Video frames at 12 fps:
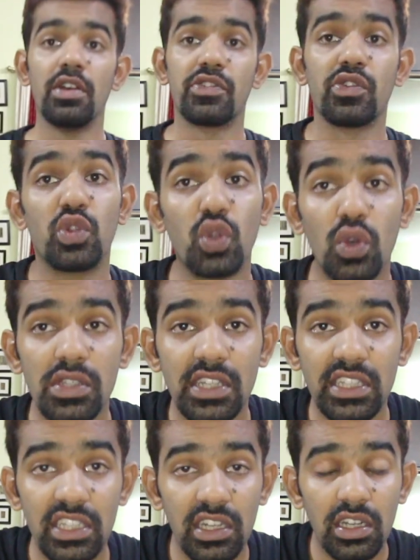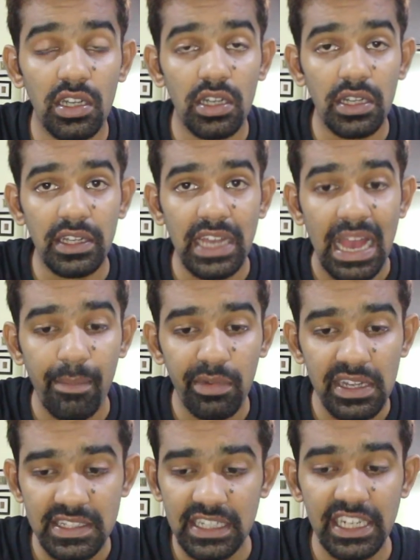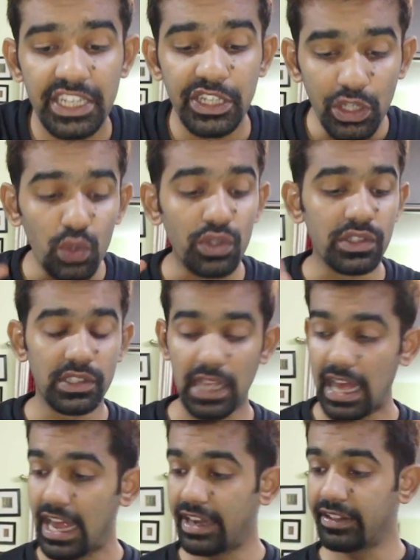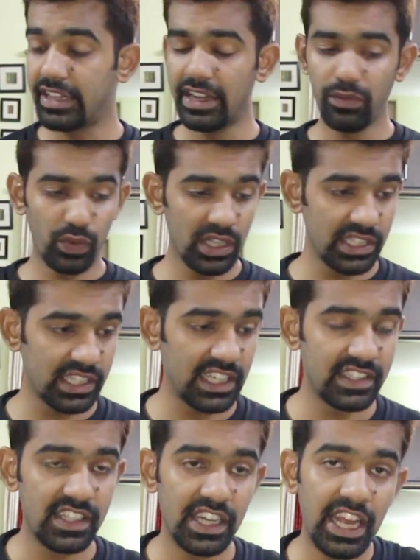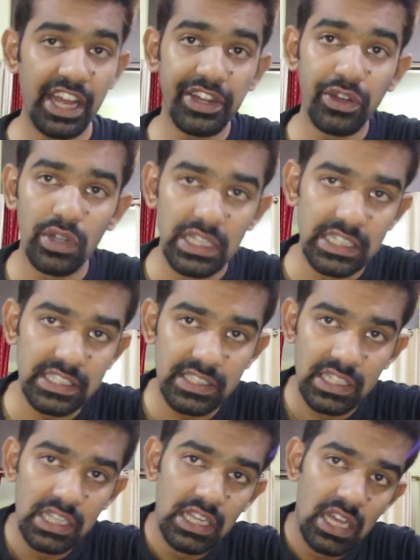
So those are the cameras that I use. And then worst case scenario is